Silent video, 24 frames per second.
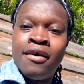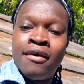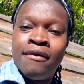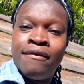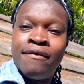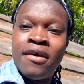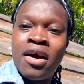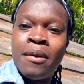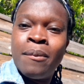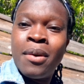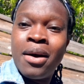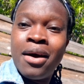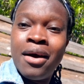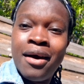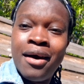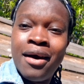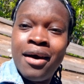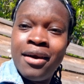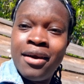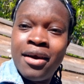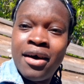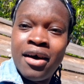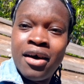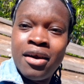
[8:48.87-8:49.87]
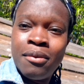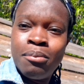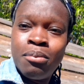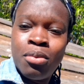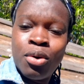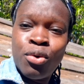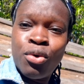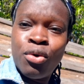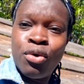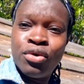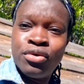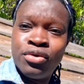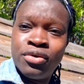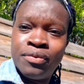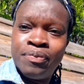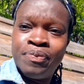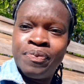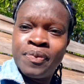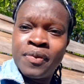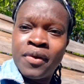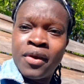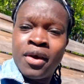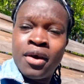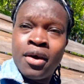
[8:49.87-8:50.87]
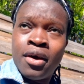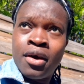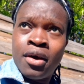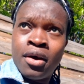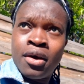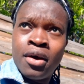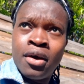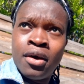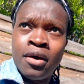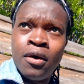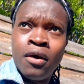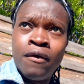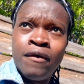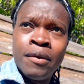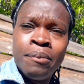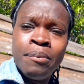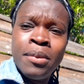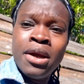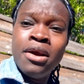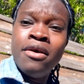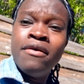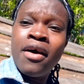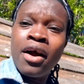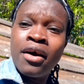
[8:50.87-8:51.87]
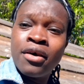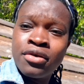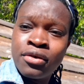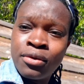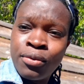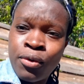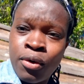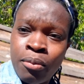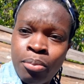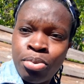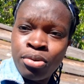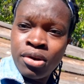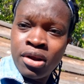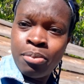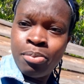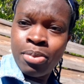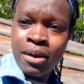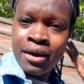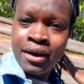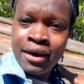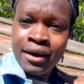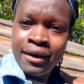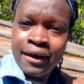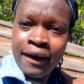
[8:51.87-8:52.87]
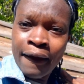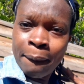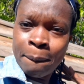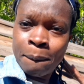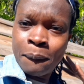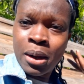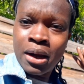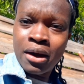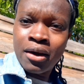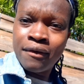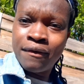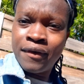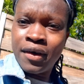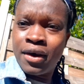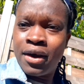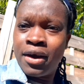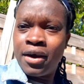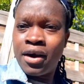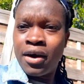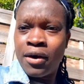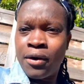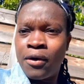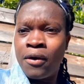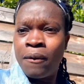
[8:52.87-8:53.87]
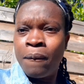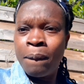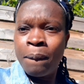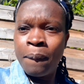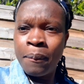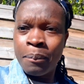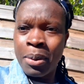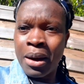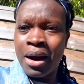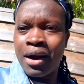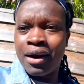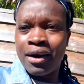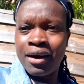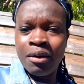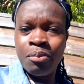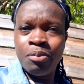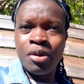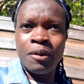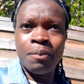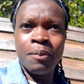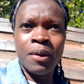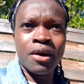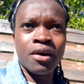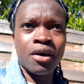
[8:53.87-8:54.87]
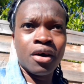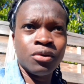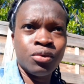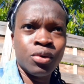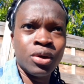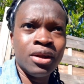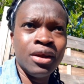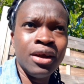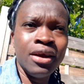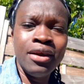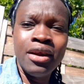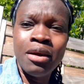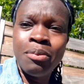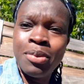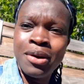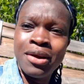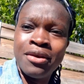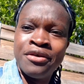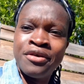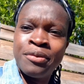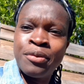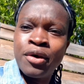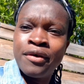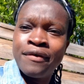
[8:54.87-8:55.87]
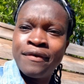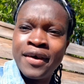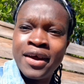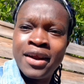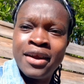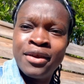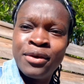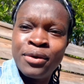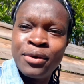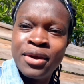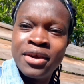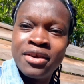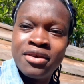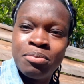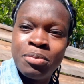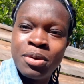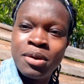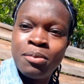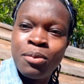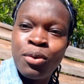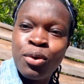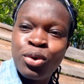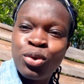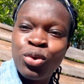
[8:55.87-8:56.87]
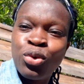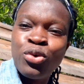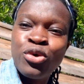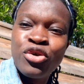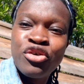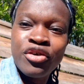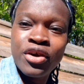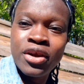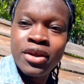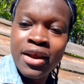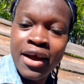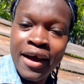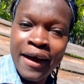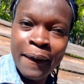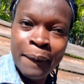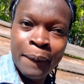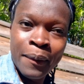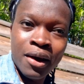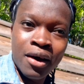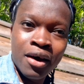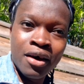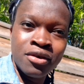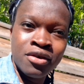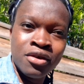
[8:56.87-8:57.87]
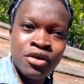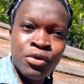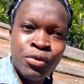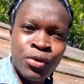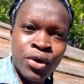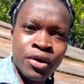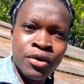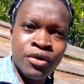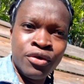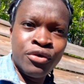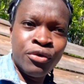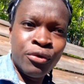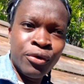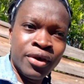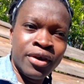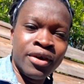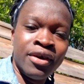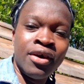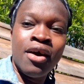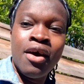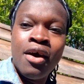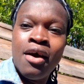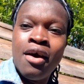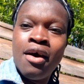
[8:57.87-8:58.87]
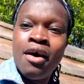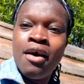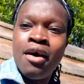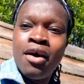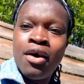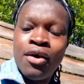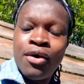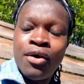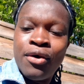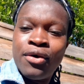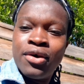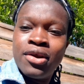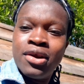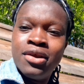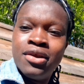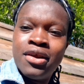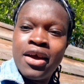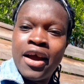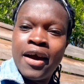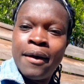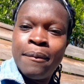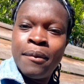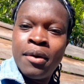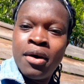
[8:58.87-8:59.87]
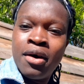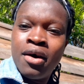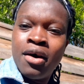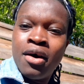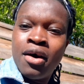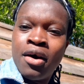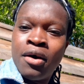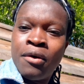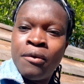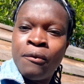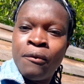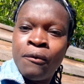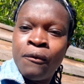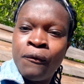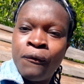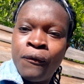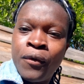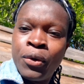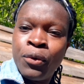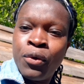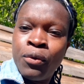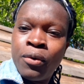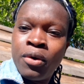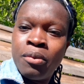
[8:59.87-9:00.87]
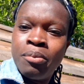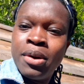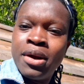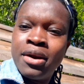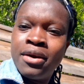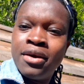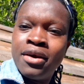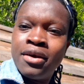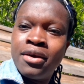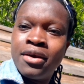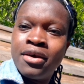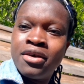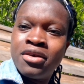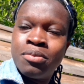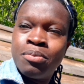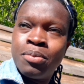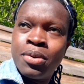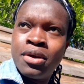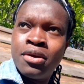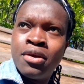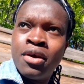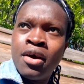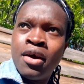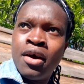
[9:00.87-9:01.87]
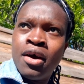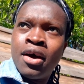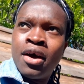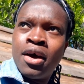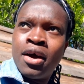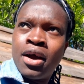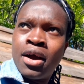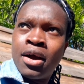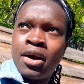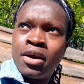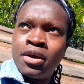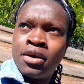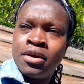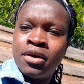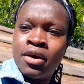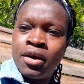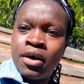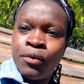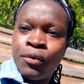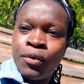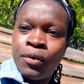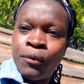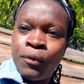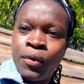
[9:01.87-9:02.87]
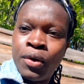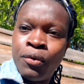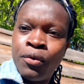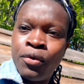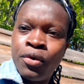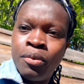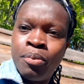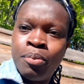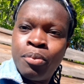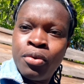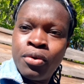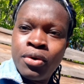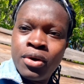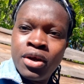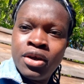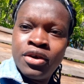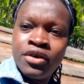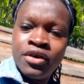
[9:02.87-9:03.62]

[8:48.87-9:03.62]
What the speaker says: from all board, go for big rock stone, put it on his neck back, figure come pack the pit because we dig the pit. Jumbo fell into this pit about 2-3 times because during the time when we were building this pit, we would put the